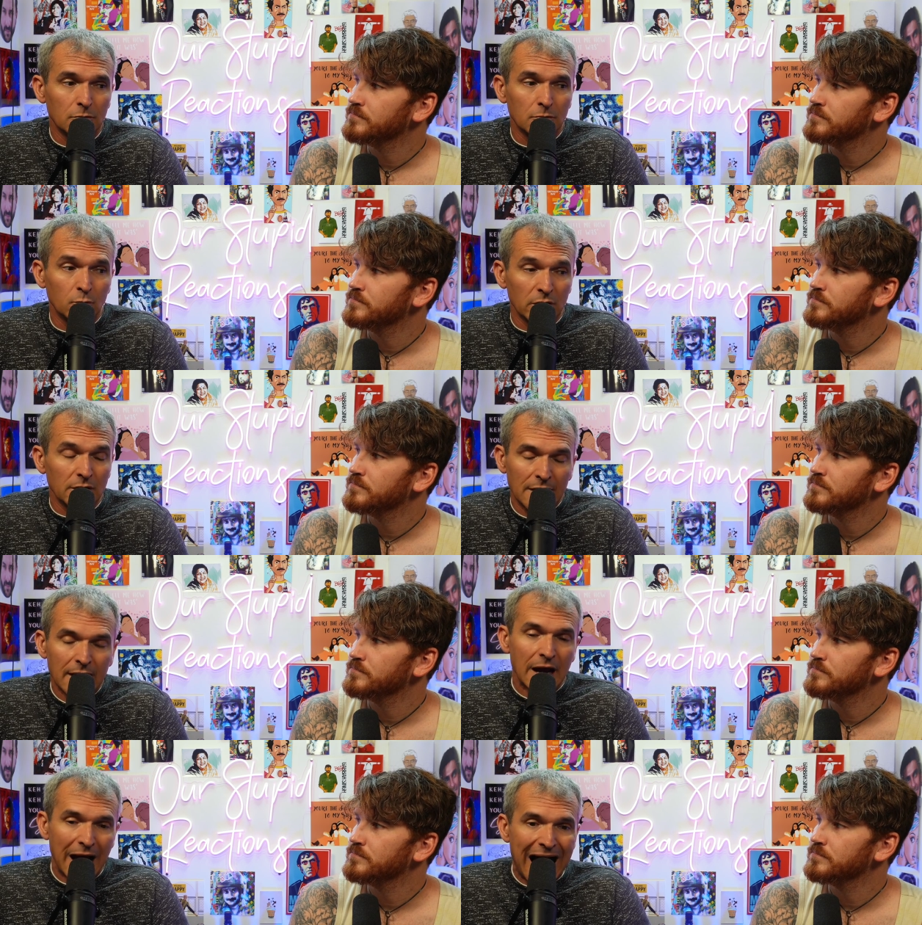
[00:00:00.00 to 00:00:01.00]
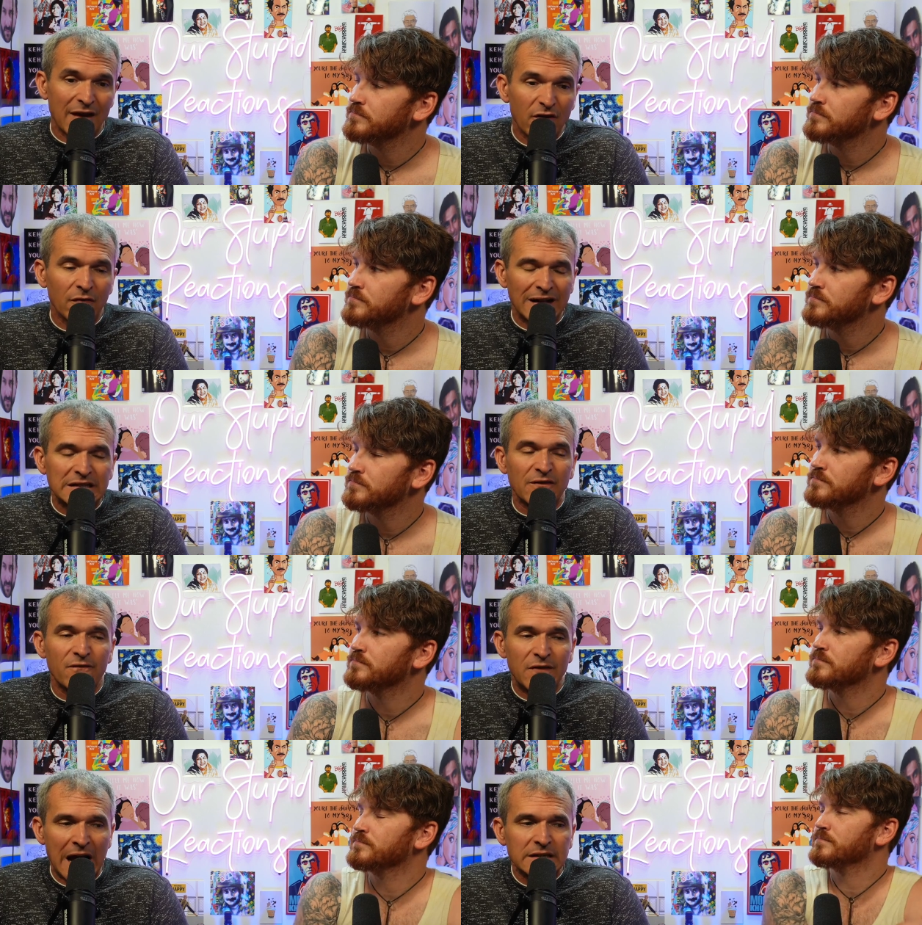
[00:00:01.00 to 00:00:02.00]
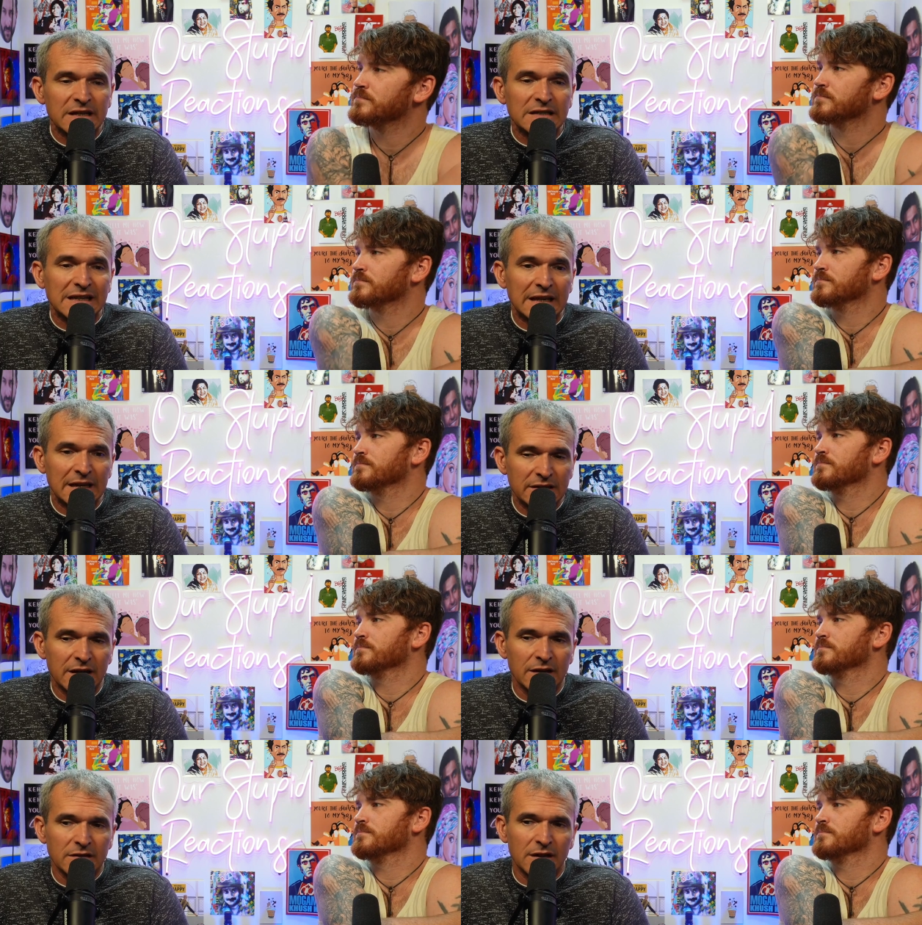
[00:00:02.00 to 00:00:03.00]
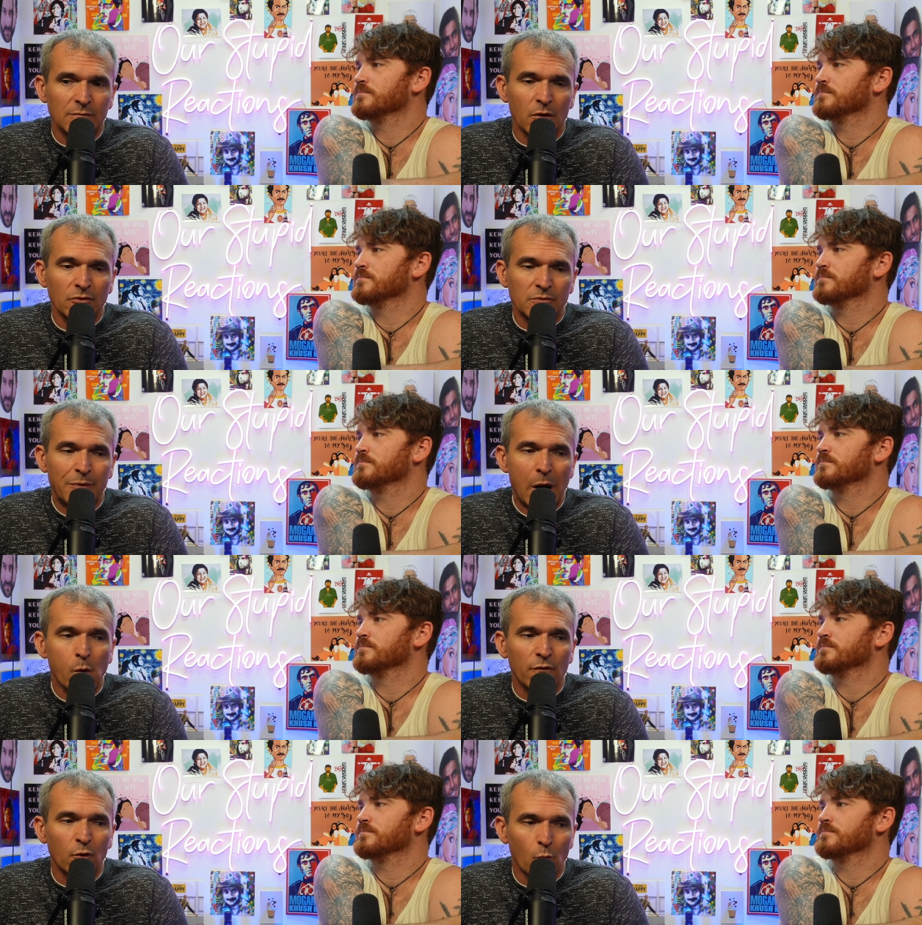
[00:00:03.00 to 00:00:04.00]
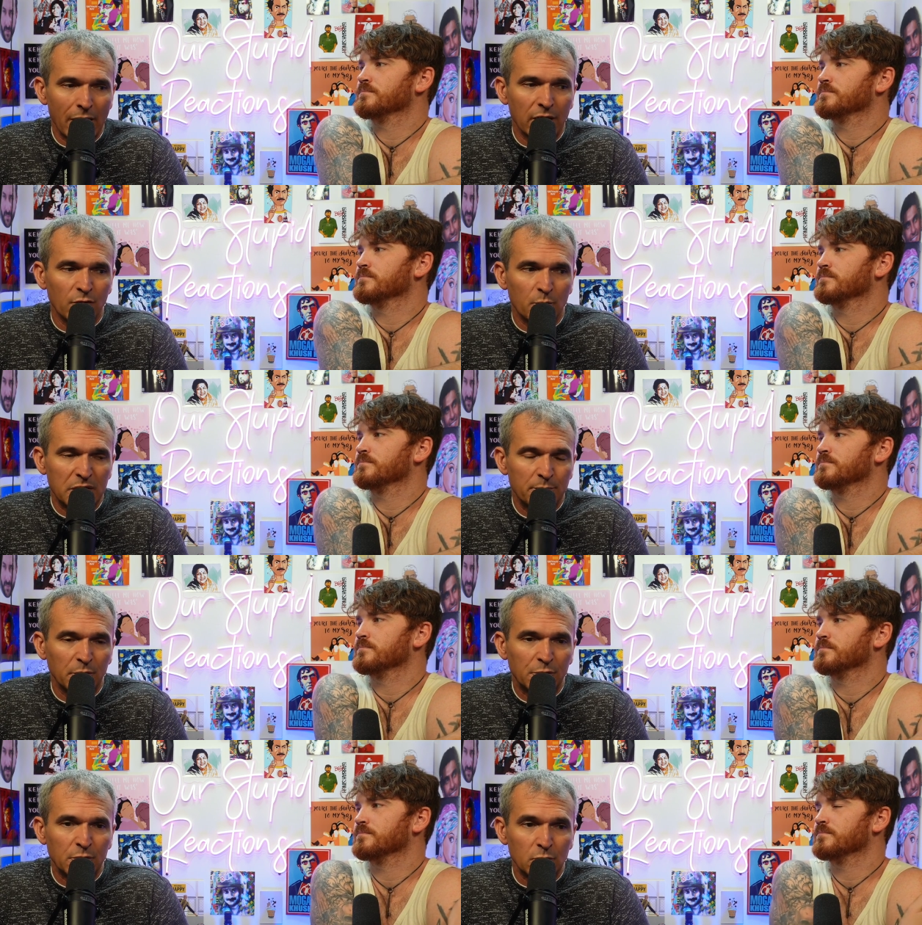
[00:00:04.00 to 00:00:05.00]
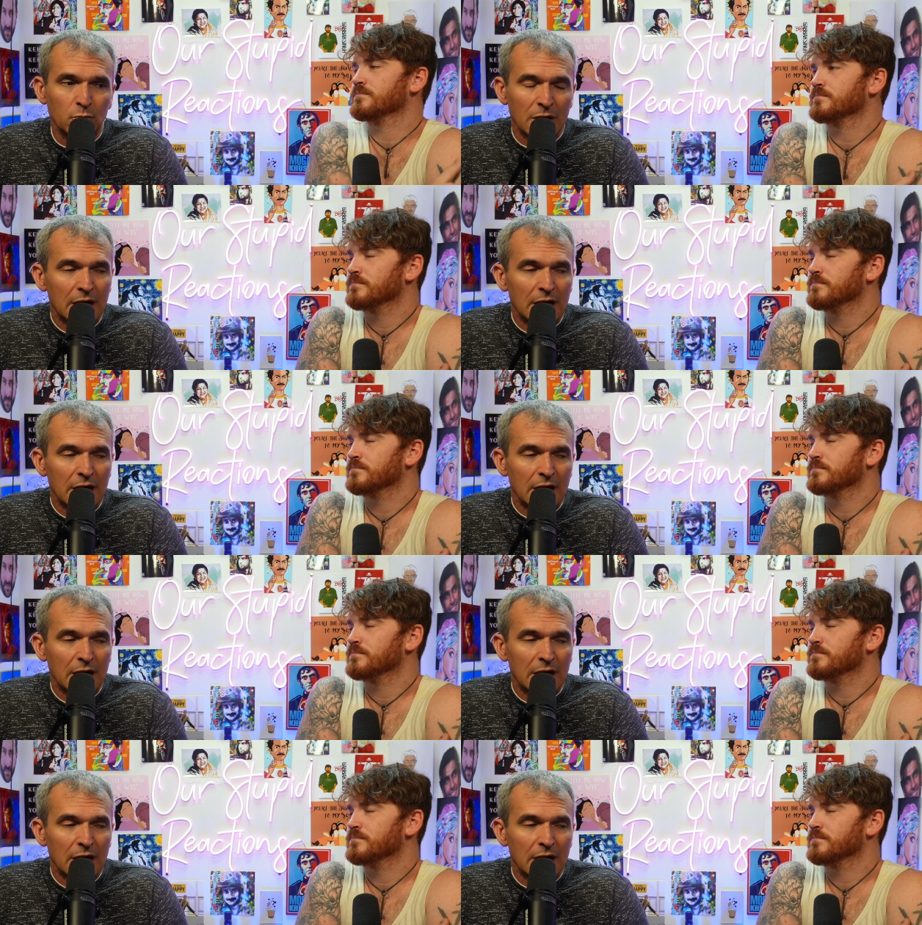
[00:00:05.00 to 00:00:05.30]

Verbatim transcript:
Speaker 1: would. I think that's the fastest, easiest, and most powerful way for people to